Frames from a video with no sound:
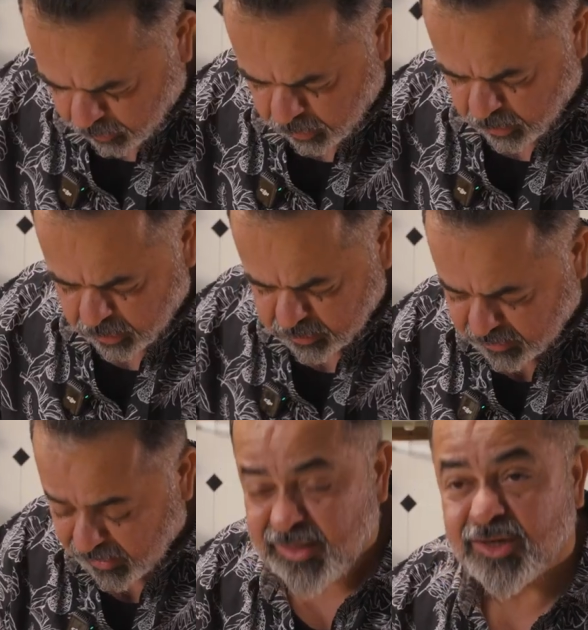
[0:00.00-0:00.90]
a
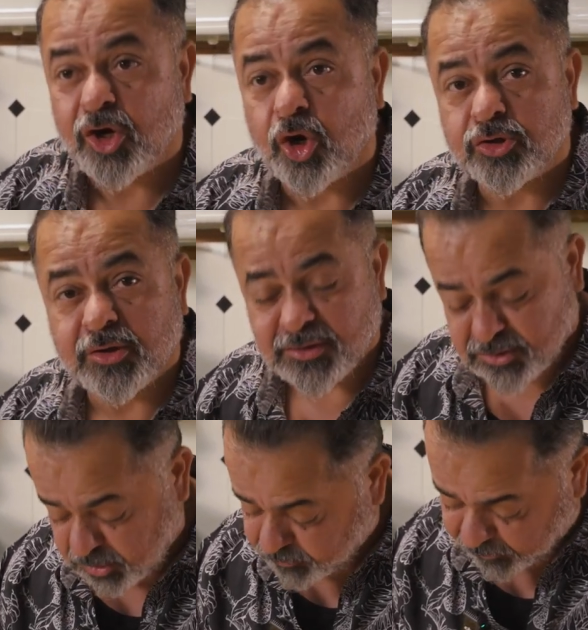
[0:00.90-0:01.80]
clean cloth
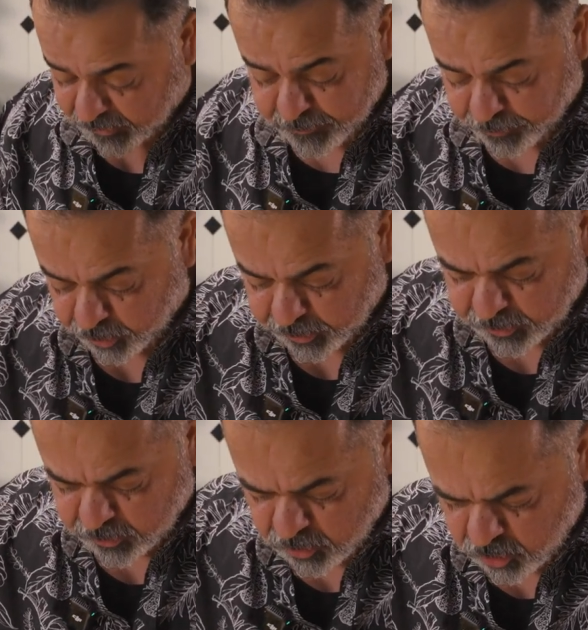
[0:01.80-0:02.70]
duster, very
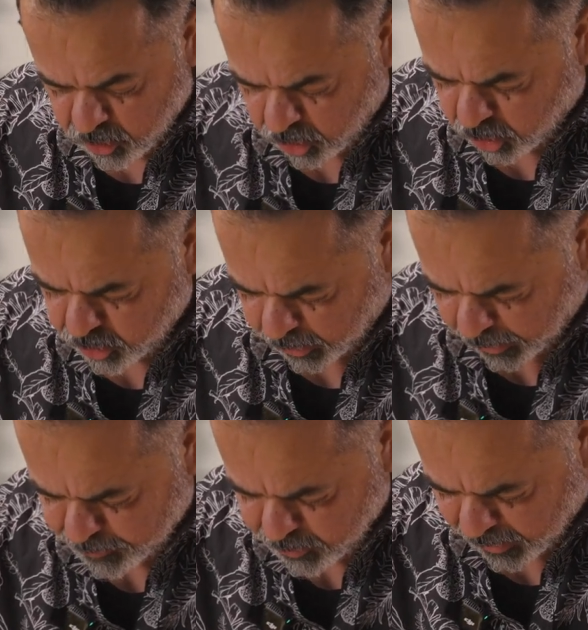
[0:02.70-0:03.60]
important, or
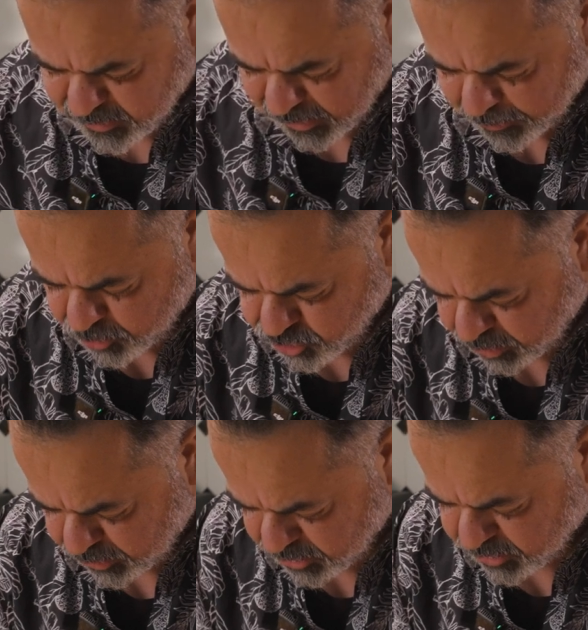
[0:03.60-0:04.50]
as I'm using this